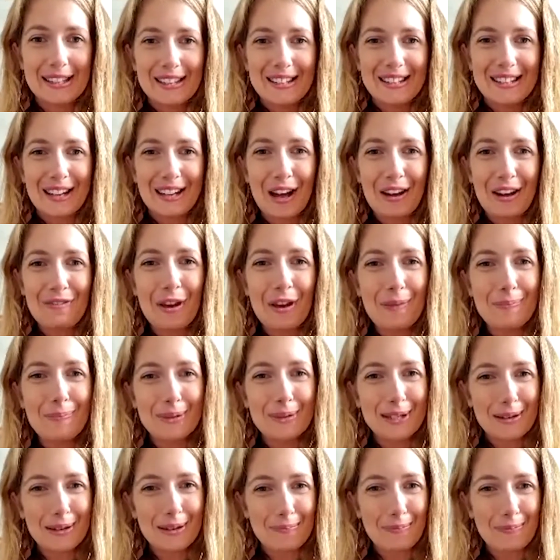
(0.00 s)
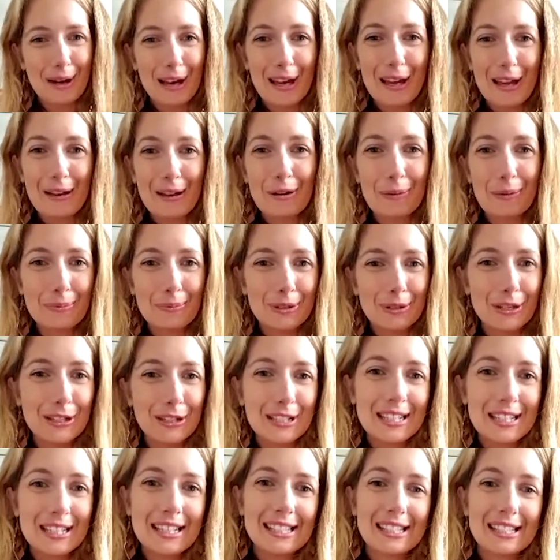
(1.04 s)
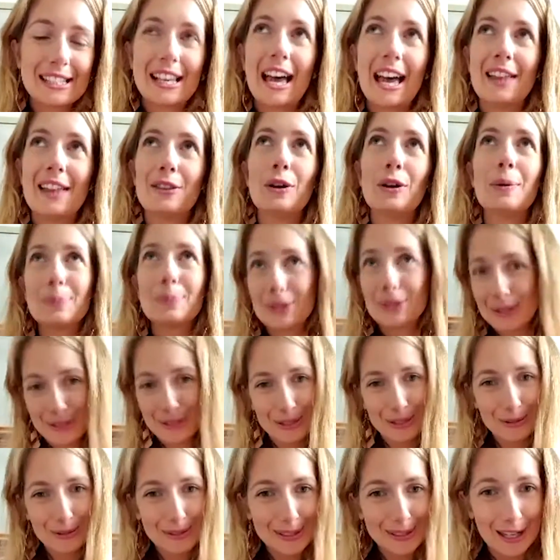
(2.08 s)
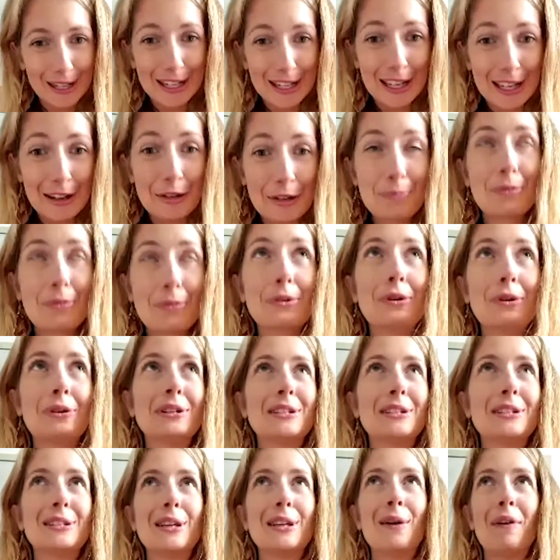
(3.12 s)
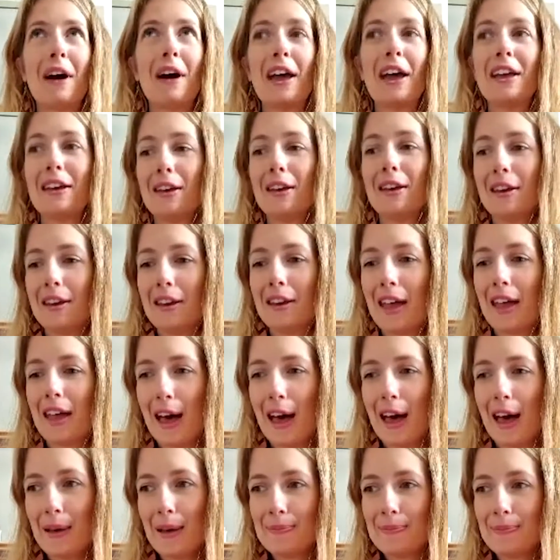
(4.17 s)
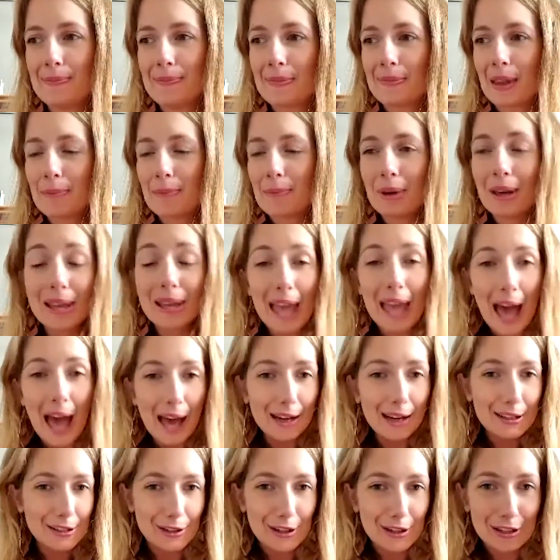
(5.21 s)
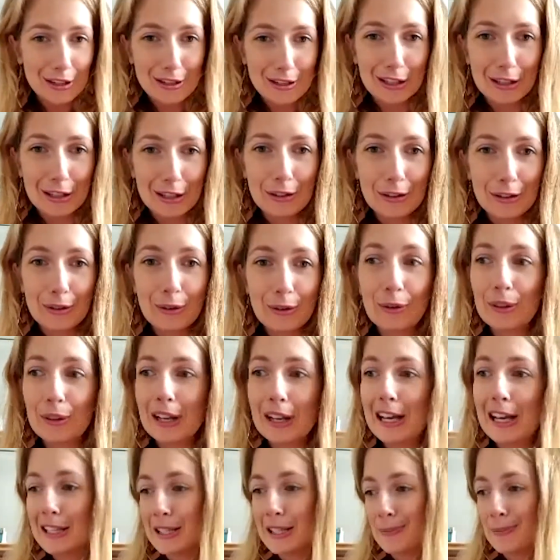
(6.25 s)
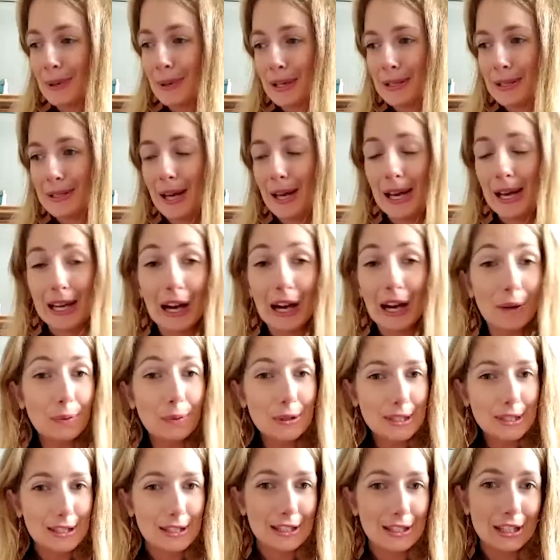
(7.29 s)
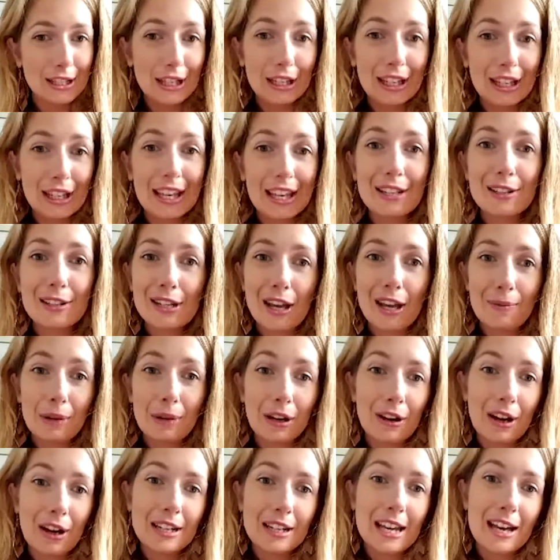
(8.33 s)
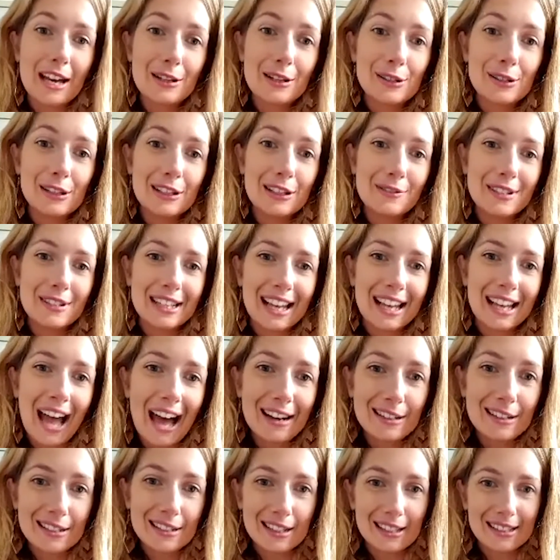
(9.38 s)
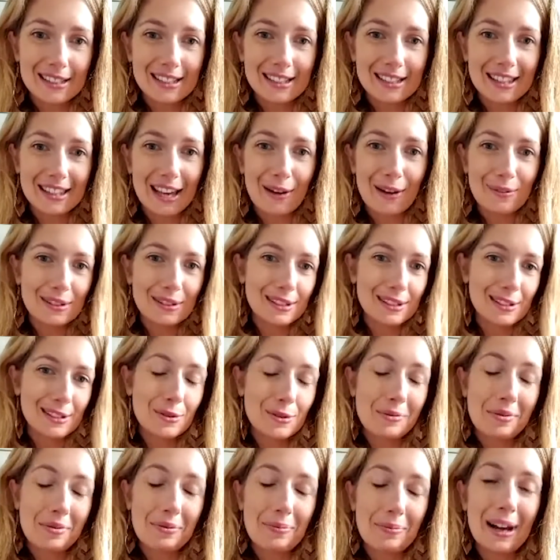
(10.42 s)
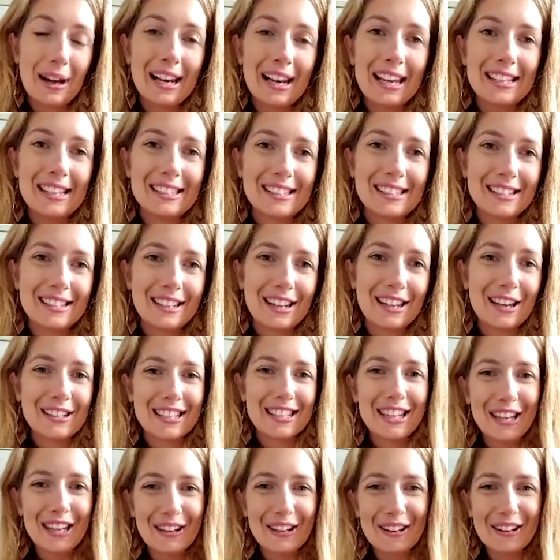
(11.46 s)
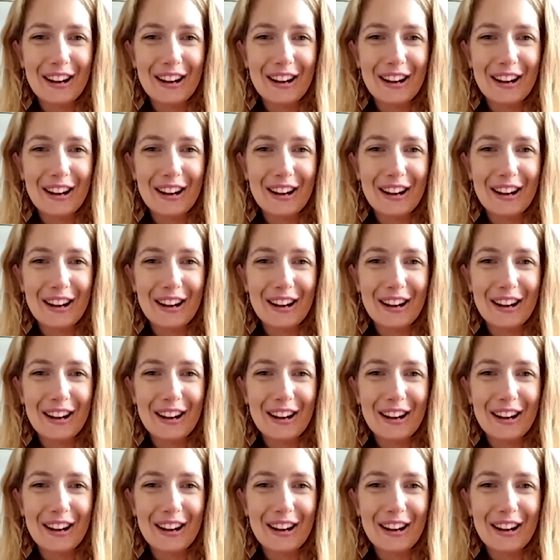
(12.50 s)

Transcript: kind of opened up my opportunities because I had the option to do a study year abroad. So I put Canada actually on the list because I wanted to get to know my granddad who lived in Canada. So that was the top of my list to go to